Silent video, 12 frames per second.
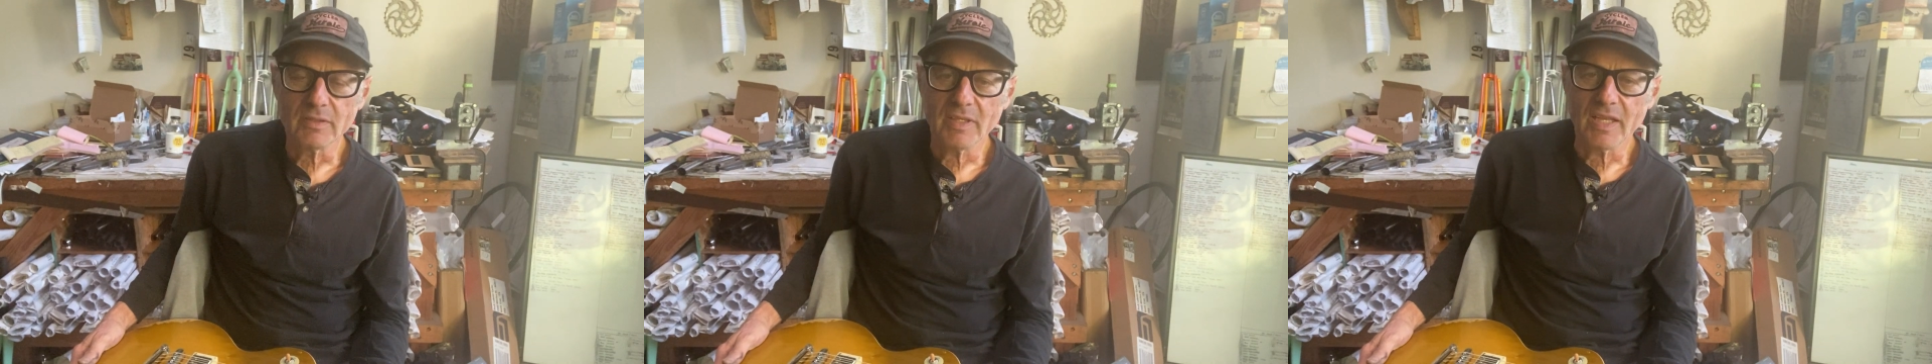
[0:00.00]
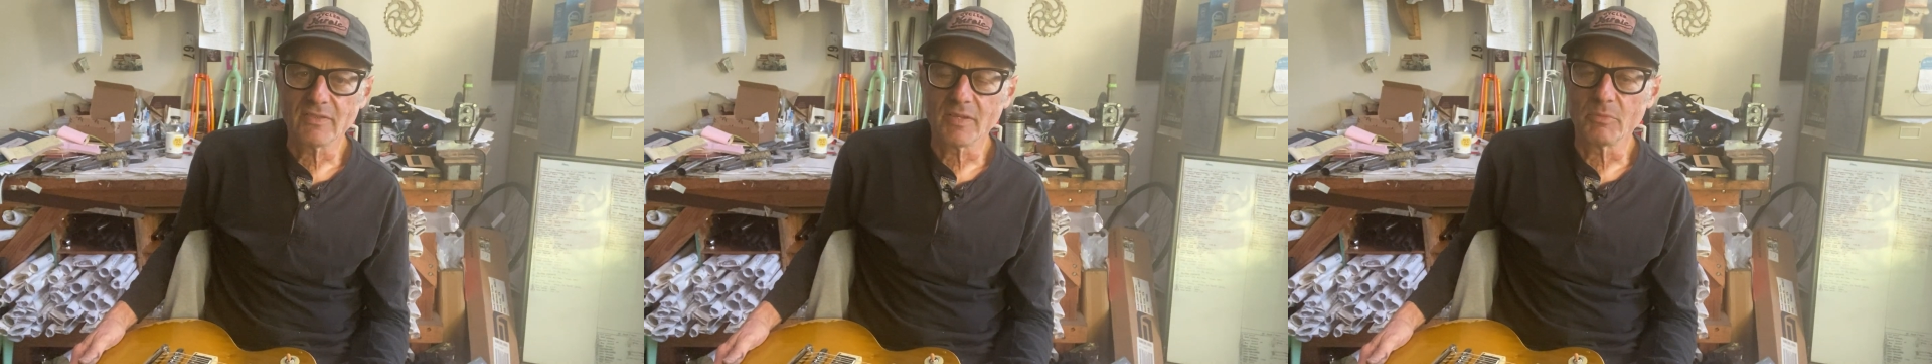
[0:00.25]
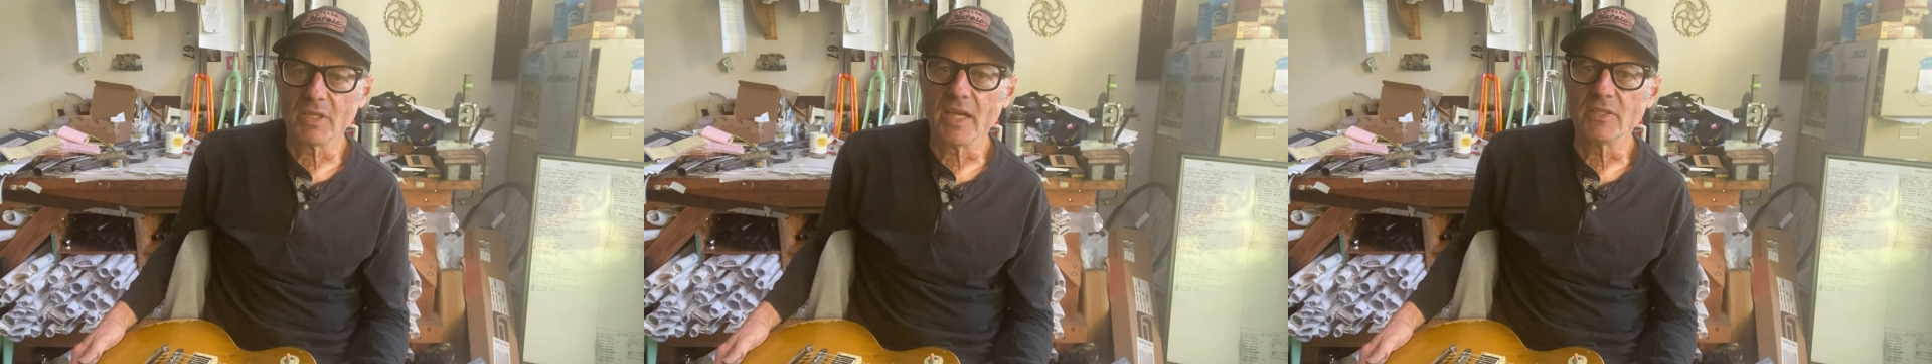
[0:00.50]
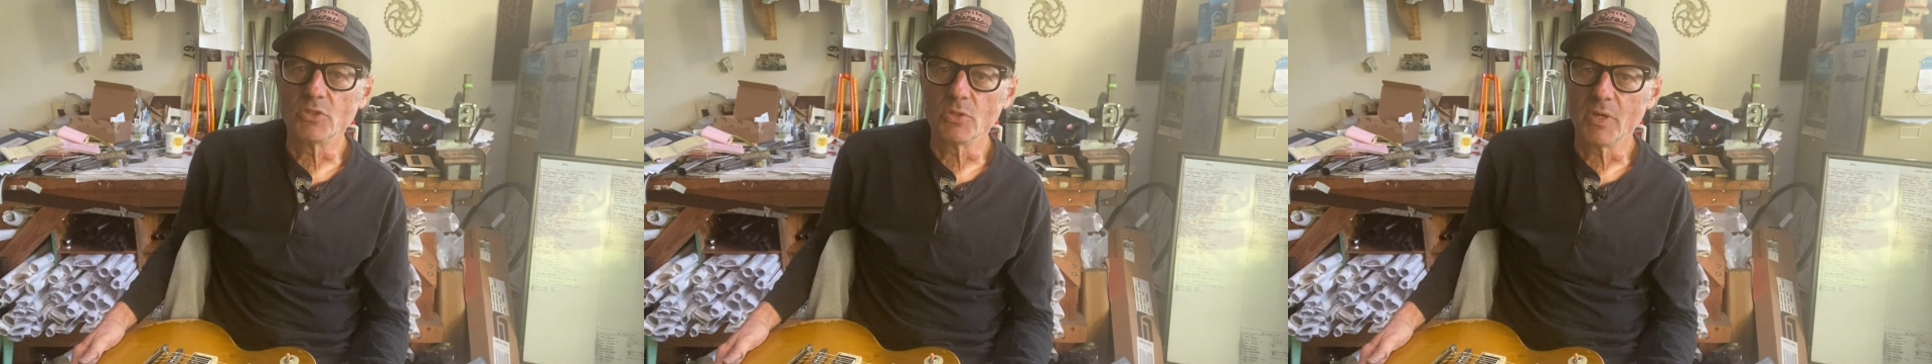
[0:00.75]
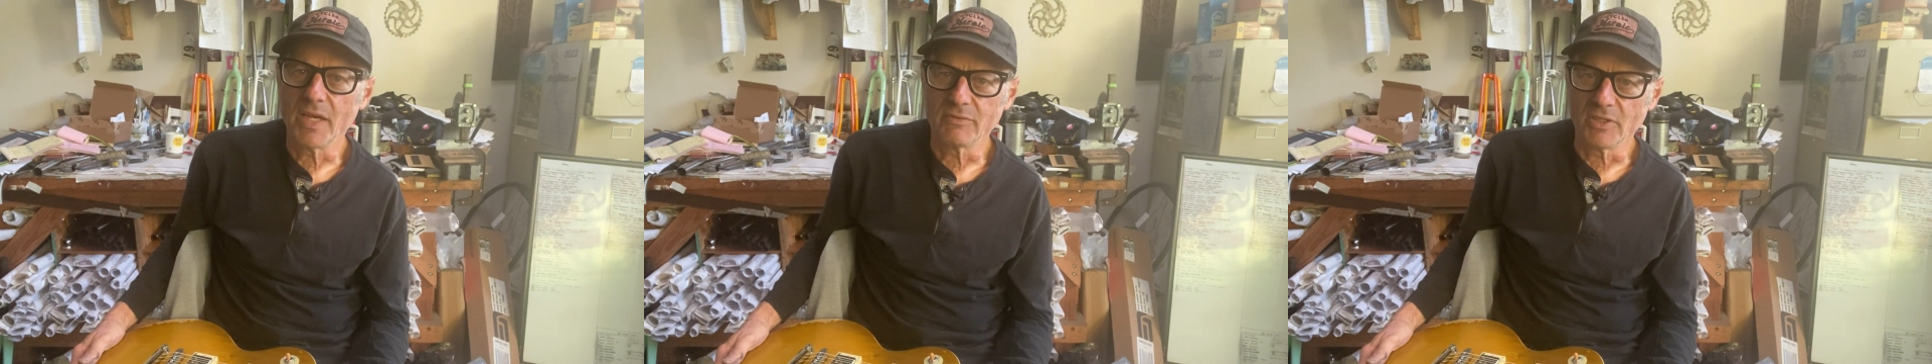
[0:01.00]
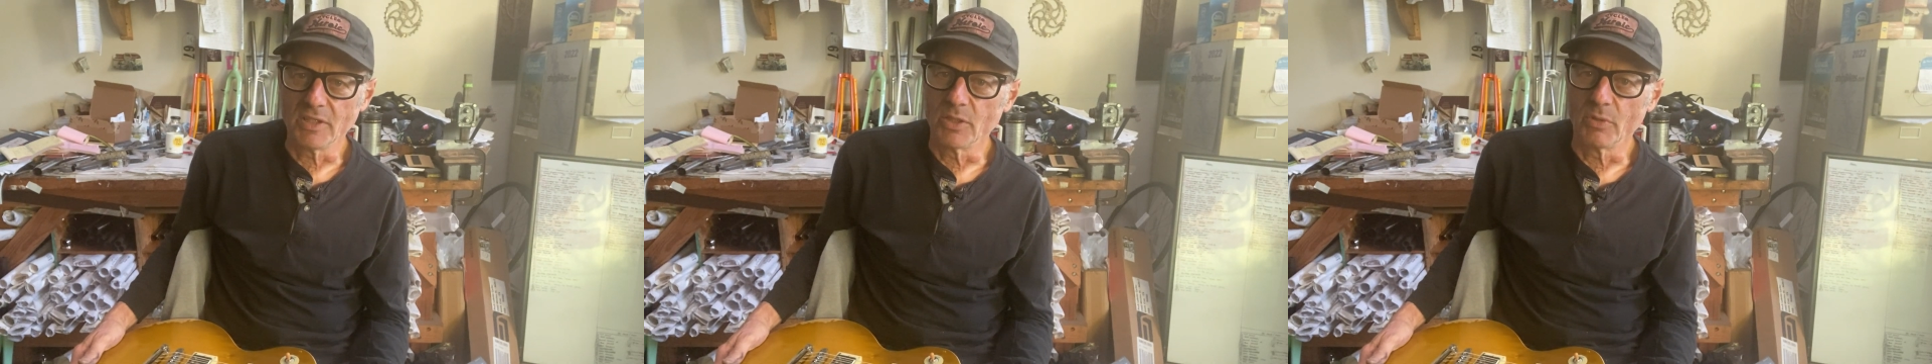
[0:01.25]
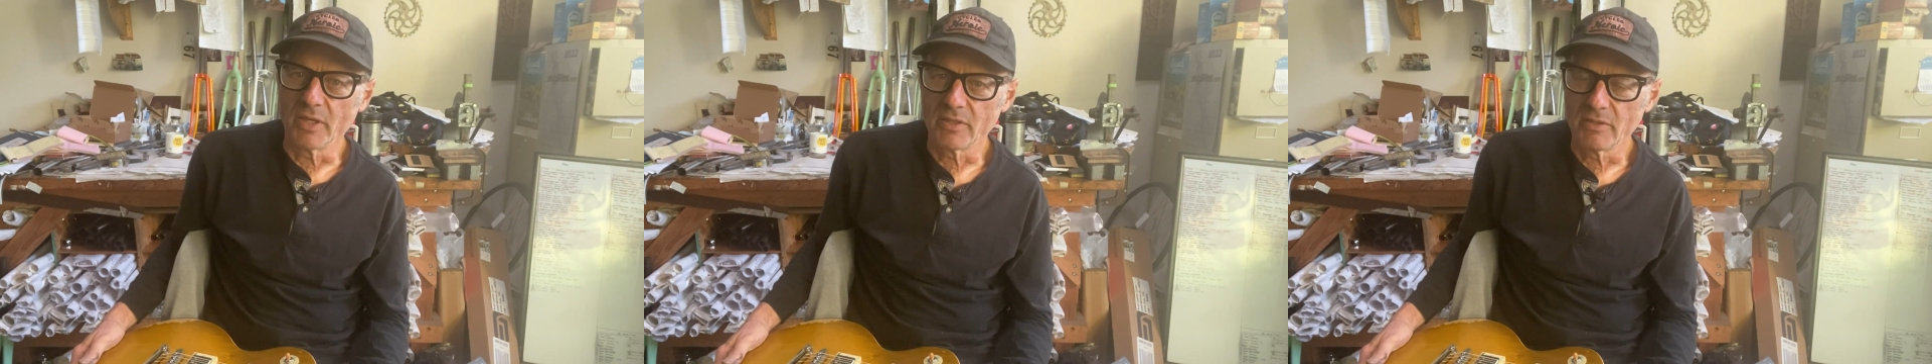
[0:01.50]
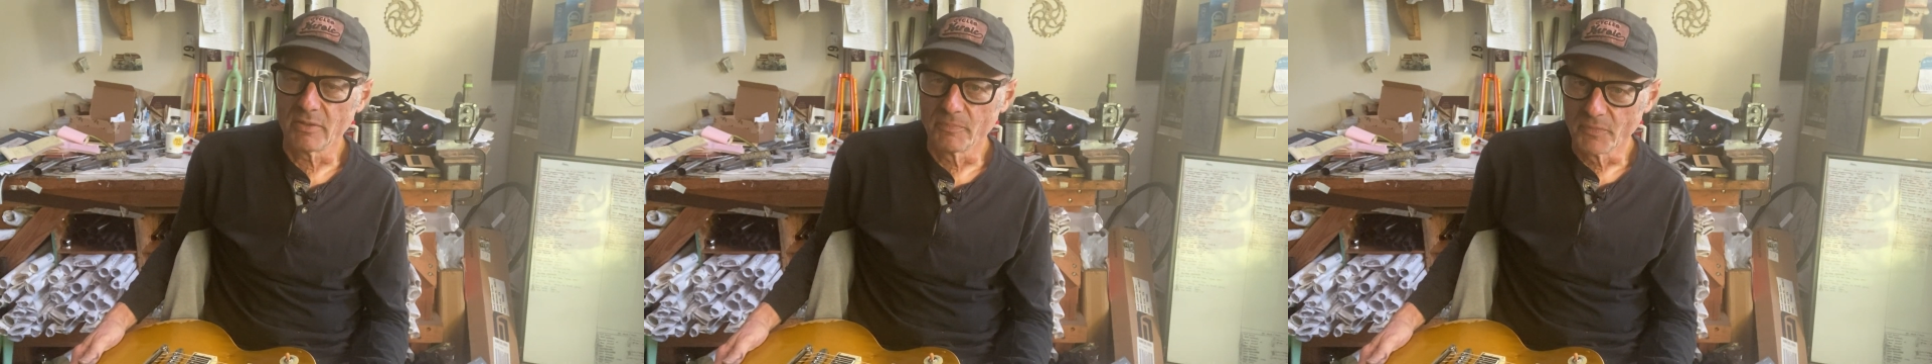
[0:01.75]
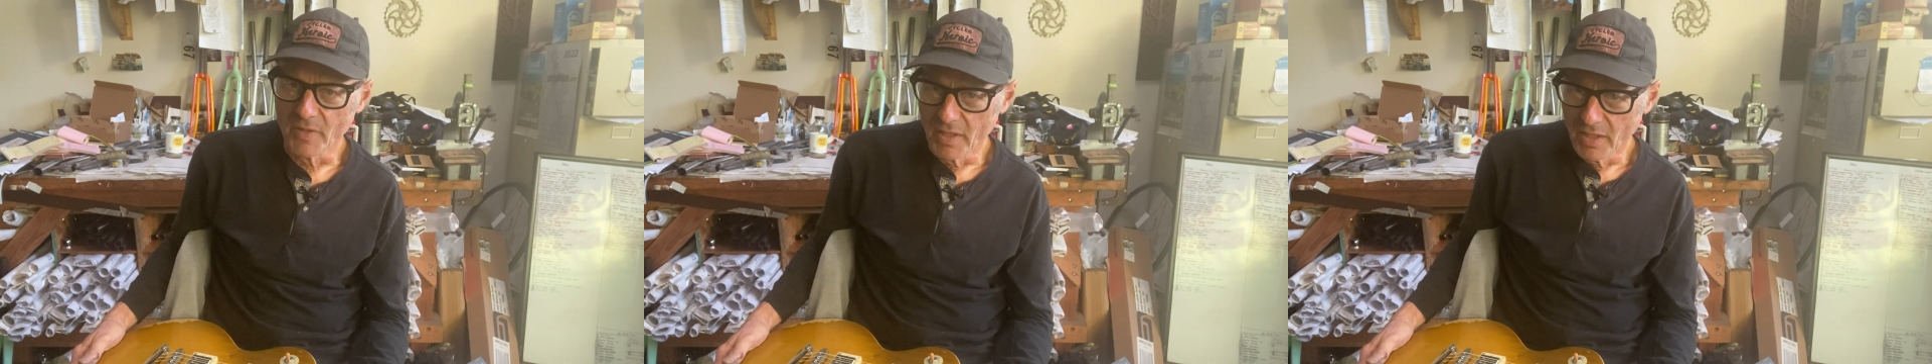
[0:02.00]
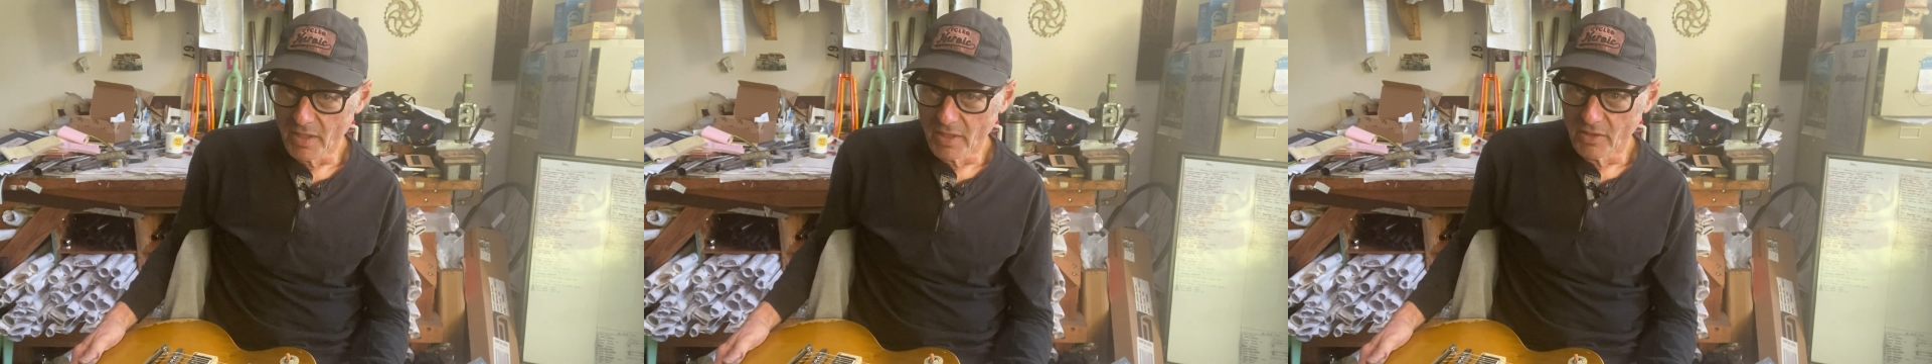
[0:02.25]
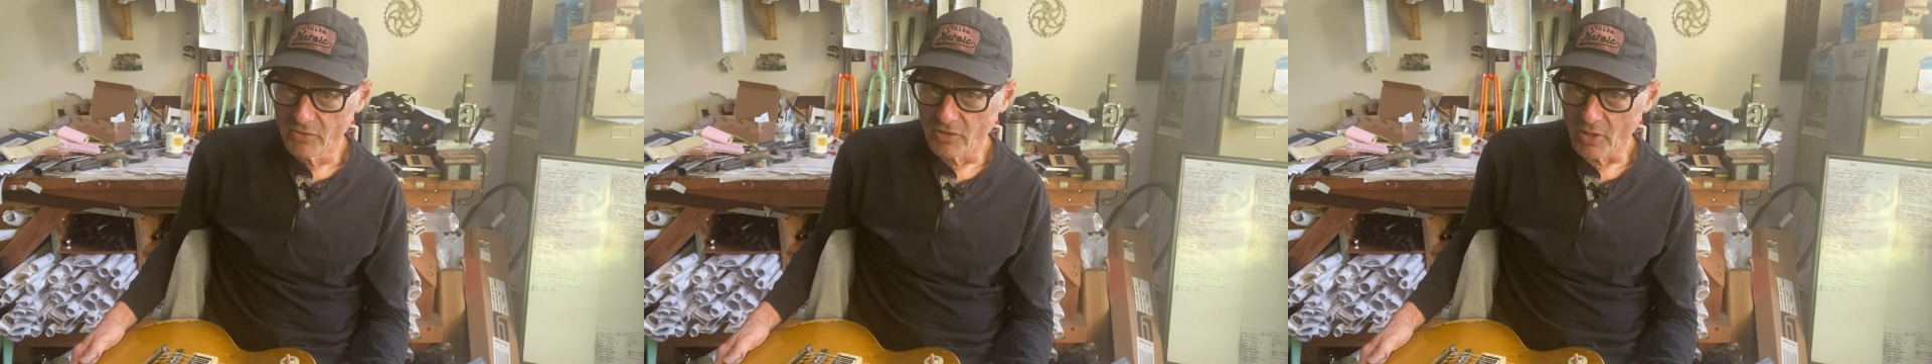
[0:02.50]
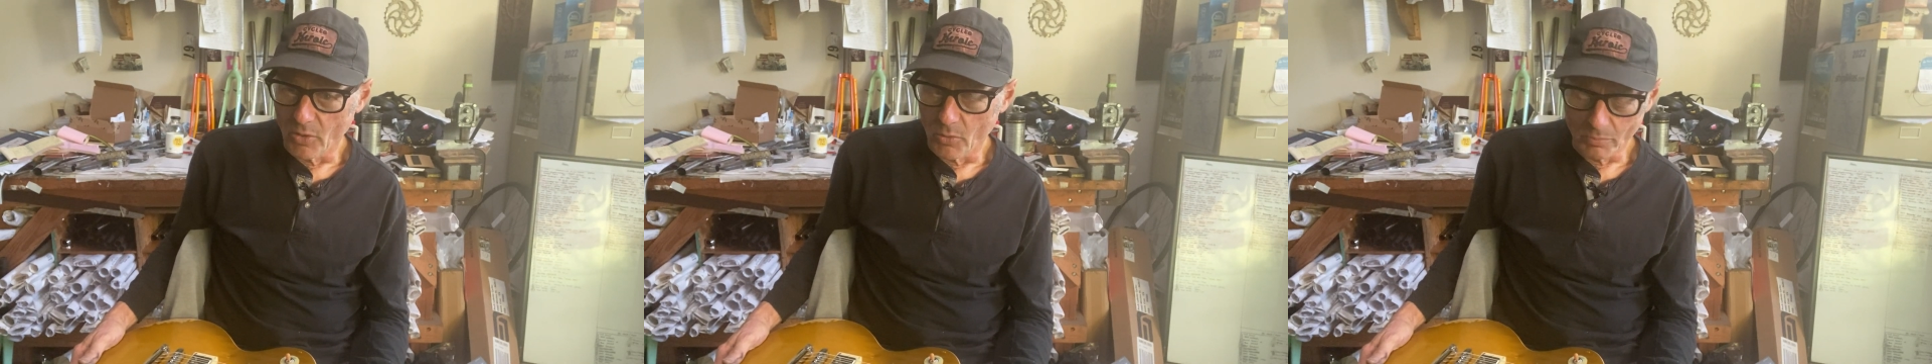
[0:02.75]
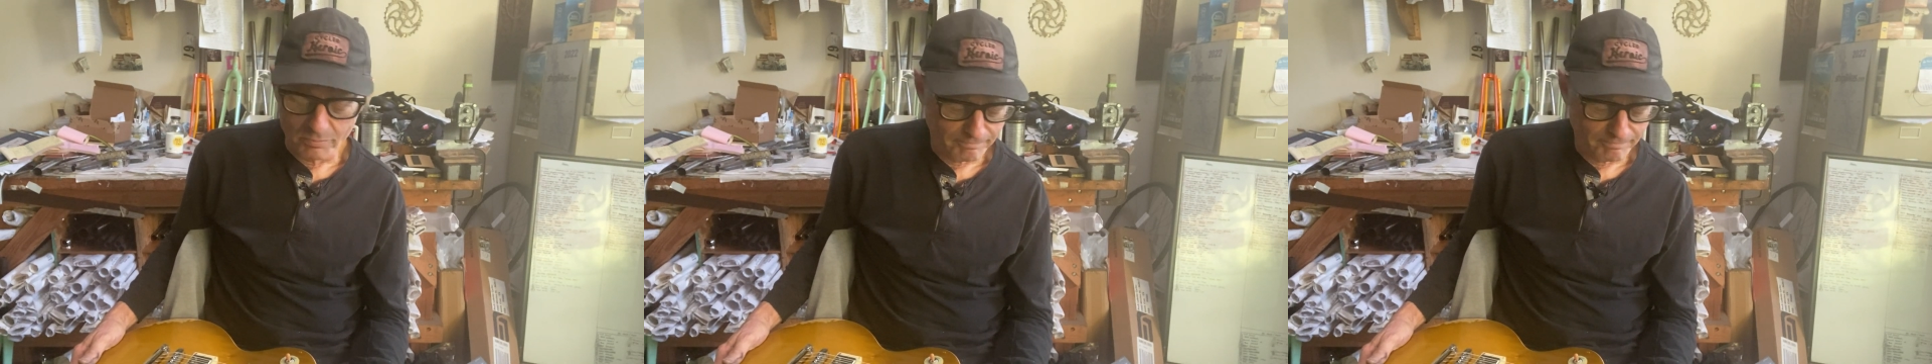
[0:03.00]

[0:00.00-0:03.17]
that's something I do have to deal with. So